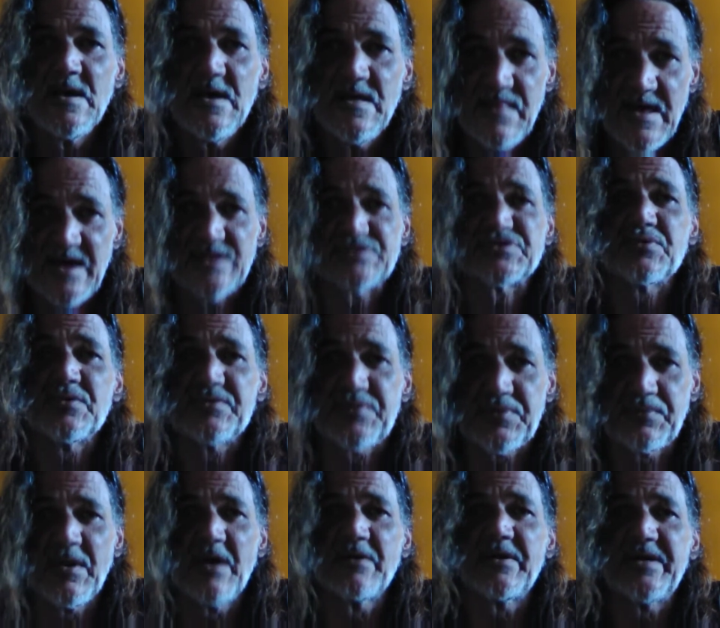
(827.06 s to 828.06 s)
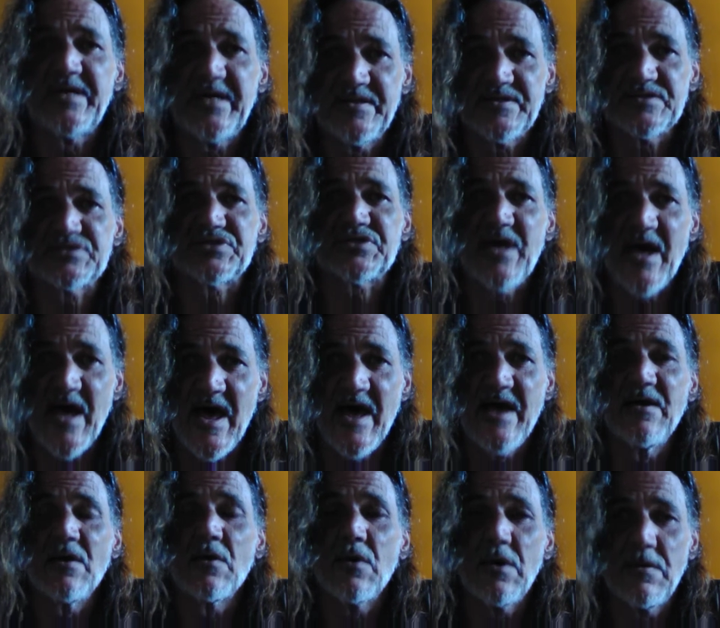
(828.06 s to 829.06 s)
That's what's floating in the
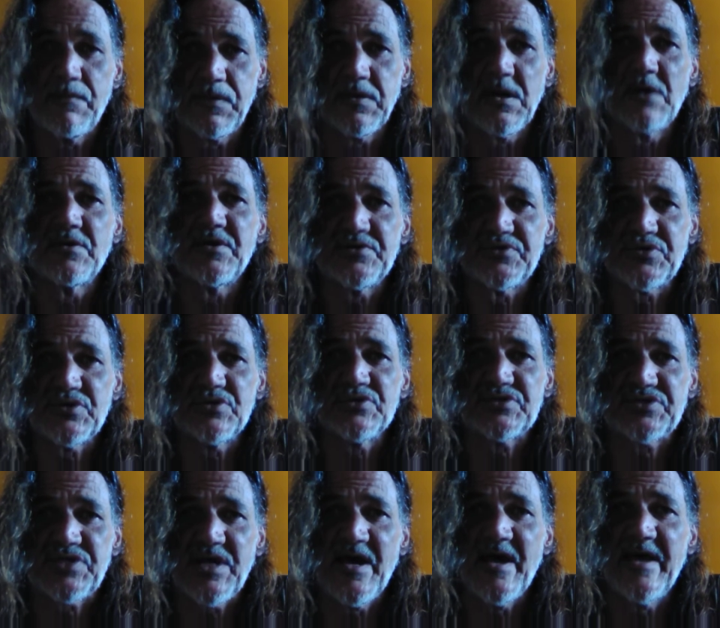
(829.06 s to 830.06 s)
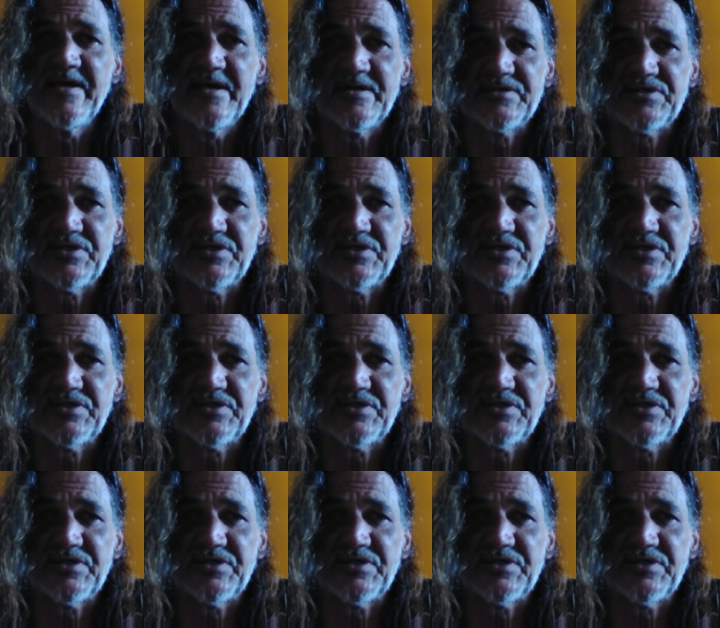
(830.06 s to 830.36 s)
sky, or floated through the sky